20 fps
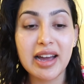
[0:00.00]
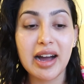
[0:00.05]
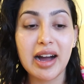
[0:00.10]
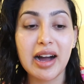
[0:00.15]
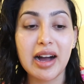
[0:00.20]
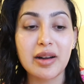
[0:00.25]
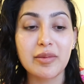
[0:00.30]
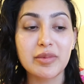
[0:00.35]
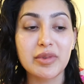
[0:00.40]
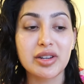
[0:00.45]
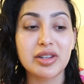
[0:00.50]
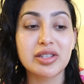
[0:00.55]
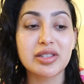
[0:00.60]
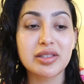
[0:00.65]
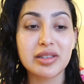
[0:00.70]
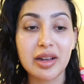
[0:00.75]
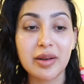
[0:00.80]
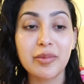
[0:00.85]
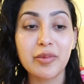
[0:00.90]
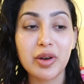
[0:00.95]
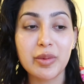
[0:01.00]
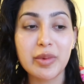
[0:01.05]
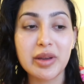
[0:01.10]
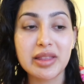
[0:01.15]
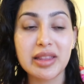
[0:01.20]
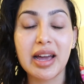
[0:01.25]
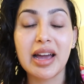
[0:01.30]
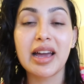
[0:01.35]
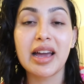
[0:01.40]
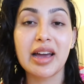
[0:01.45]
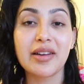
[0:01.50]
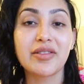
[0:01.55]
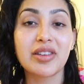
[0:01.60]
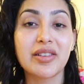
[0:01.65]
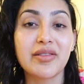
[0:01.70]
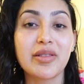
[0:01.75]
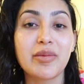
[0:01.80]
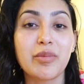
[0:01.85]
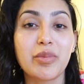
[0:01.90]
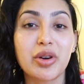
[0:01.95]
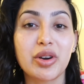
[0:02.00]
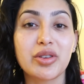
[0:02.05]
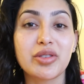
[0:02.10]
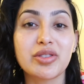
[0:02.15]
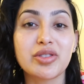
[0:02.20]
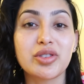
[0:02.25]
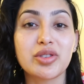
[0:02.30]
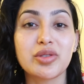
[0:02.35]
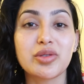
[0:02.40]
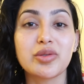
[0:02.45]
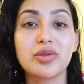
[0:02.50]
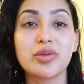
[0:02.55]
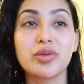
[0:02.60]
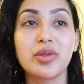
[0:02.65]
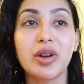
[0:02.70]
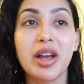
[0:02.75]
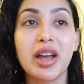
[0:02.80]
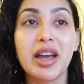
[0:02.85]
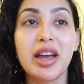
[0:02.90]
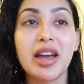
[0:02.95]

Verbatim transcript: Um, there's some women that have given birth to